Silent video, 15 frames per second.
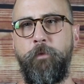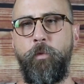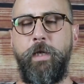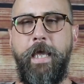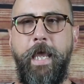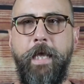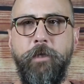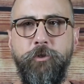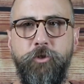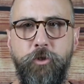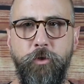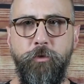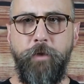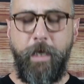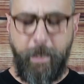We can't
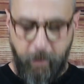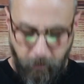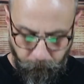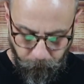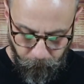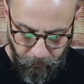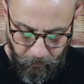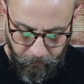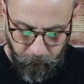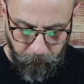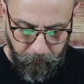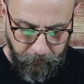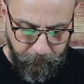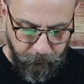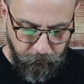do that if we're not in a
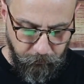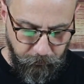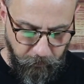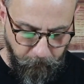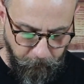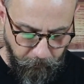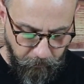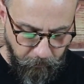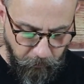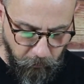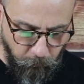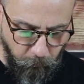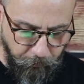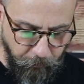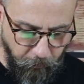relationship
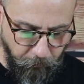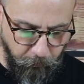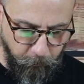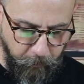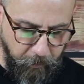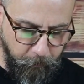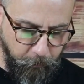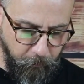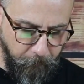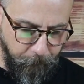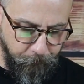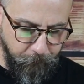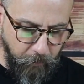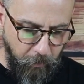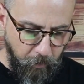with other people.
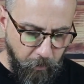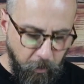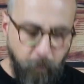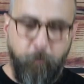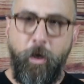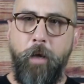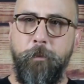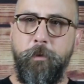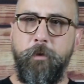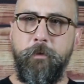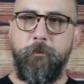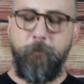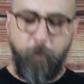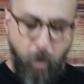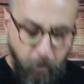
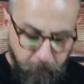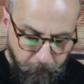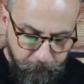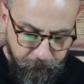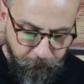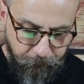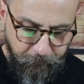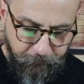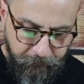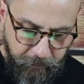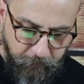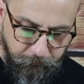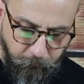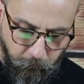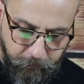Proverbs
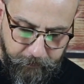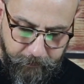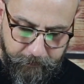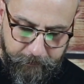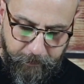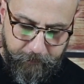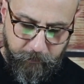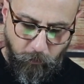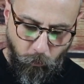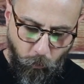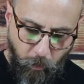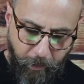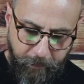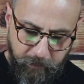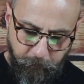15:14 says, a
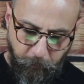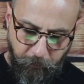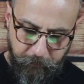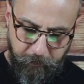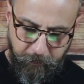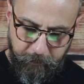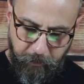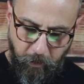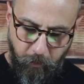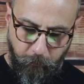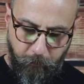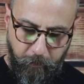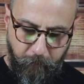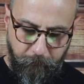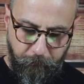wise person is
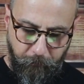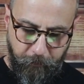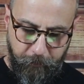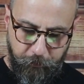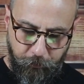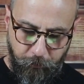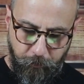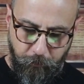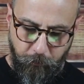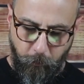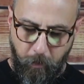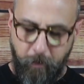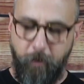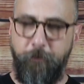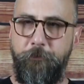hungry for the truth
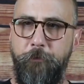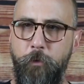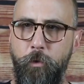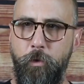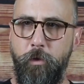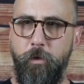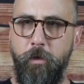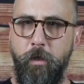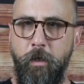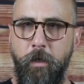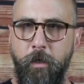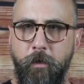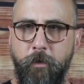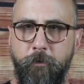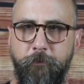while a fool
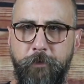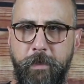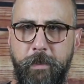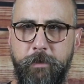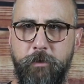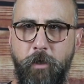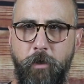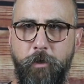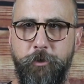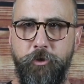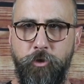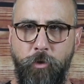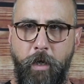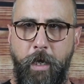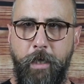feeds on
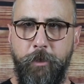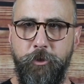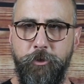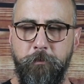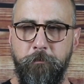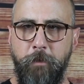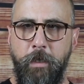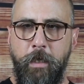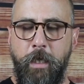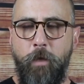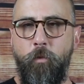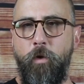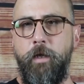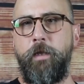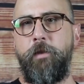trash.
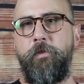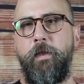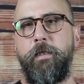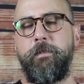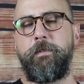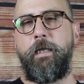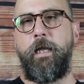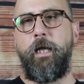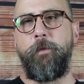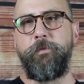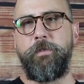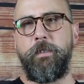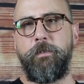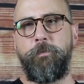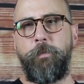And one of the things that
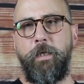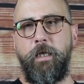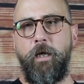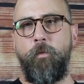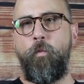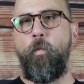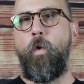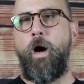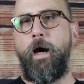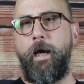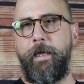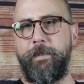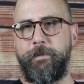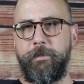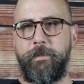helps us become
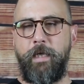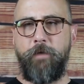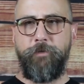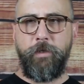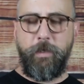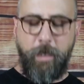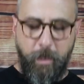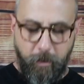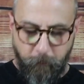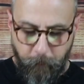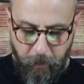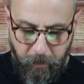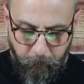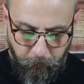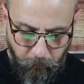wise is to have a lot of
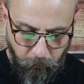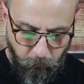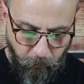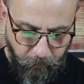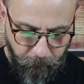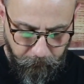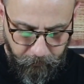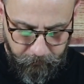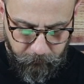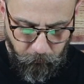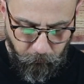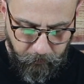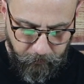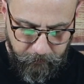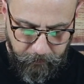people around us
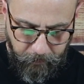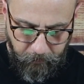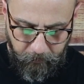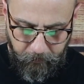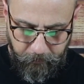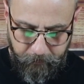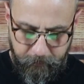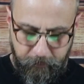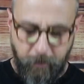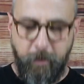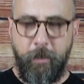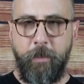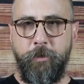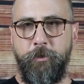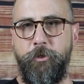who can tell us
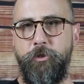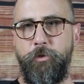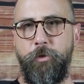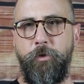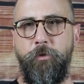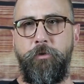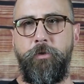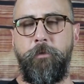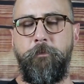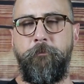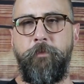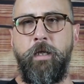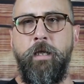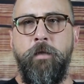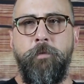the truth.
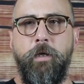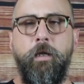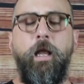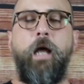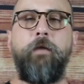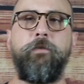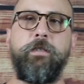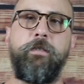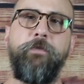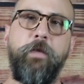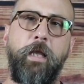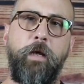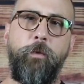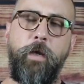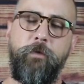But a lot of us feel
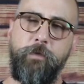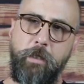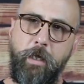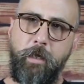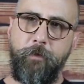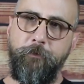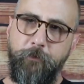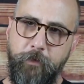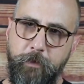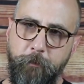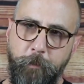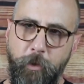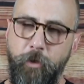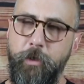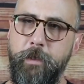like we have a lot of
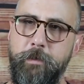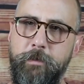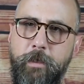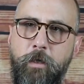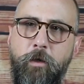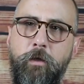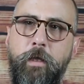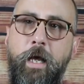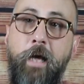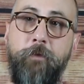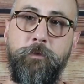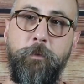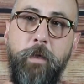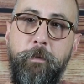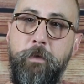burdens in our
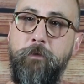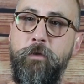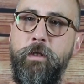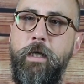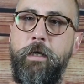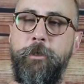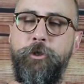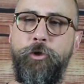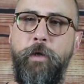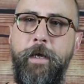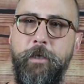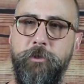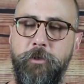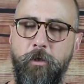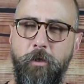lives, or maybe even a lot of
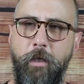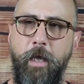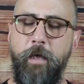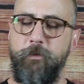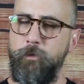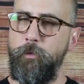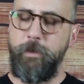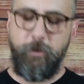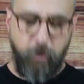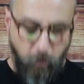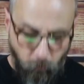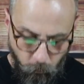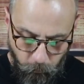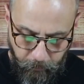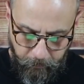trash in our lives, and we
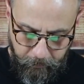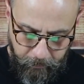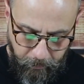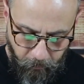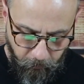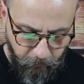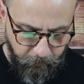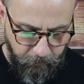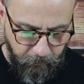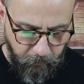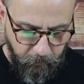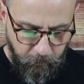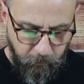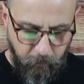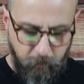don't want to carry it
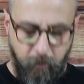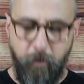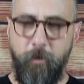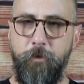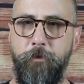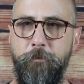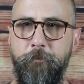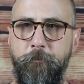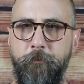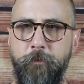alone.